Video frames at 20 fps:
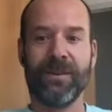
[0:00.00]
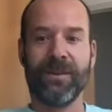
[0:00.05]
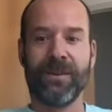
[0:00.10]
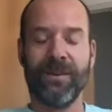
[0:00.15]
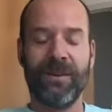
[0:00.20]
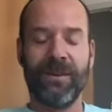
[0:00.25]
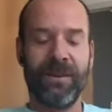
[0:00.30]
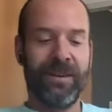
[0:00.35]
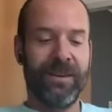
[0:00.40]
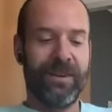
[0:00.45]

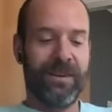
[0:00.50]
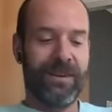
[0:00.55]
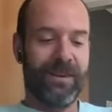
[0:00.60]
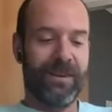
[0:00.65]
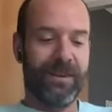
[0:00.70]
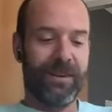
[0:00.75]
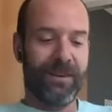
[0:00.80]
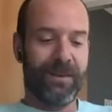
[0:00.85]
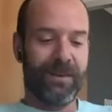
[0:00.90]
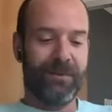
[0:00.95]

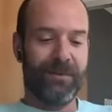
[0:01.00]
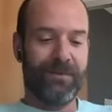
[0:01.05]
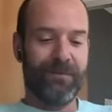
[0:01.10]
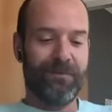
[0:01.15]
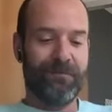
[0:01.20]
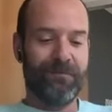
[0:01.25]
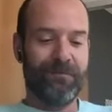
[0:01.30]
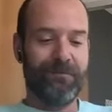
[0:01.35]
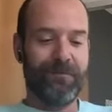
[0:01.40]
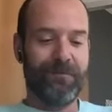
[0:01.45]
And
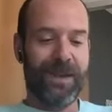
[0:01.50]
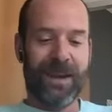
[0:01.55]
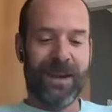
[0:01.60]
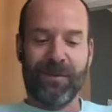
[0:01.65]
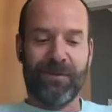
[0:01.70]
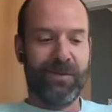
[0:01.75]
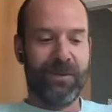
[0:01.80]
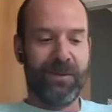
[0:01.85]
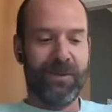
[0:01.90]
yeah,